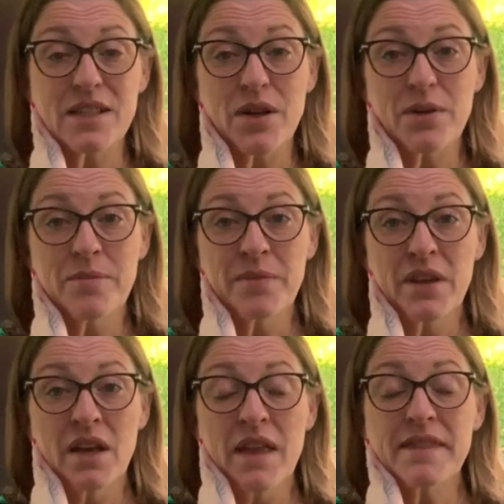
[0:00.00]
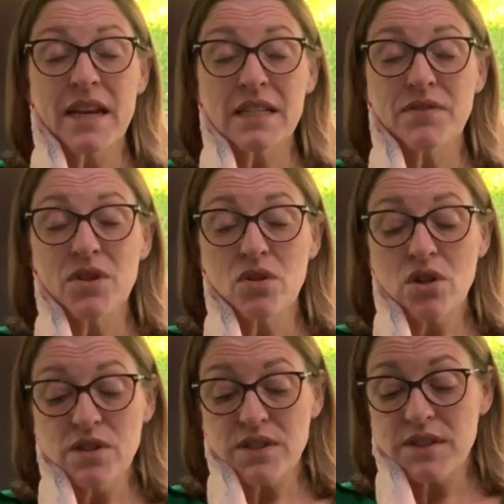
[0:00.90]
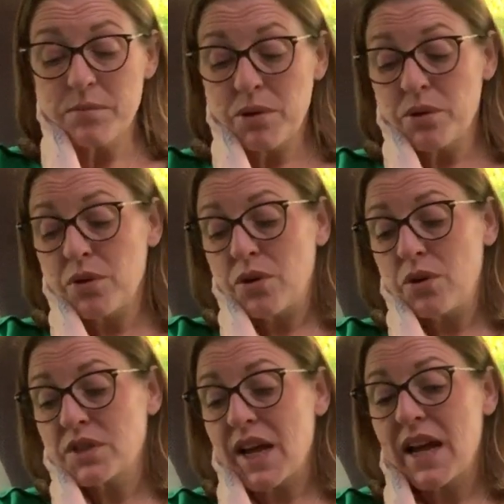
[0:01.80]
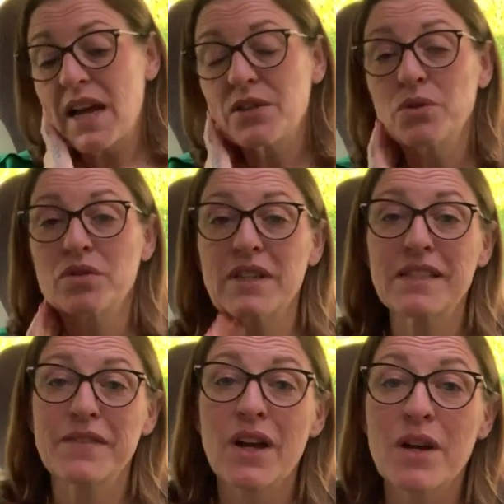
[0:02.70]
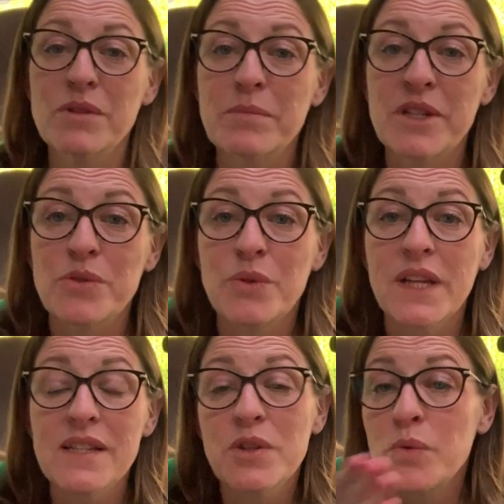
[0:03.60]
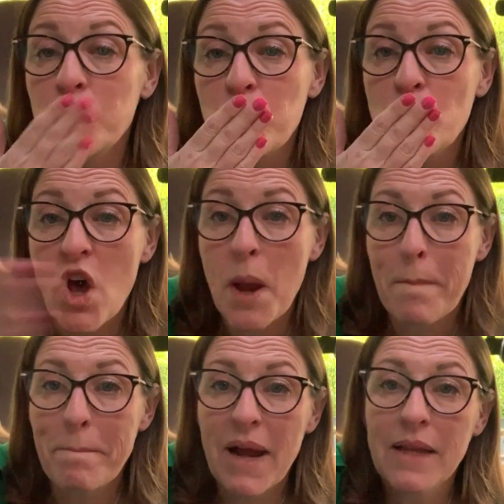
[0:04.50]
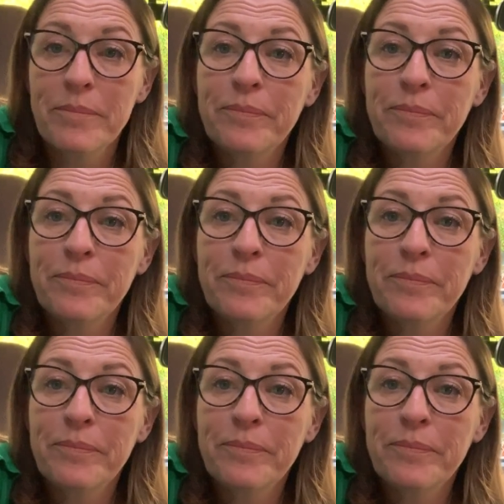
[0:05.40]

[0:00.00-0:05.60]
So thanks for your constant support and all the rest of it. I will speak to you all again soon. Bye.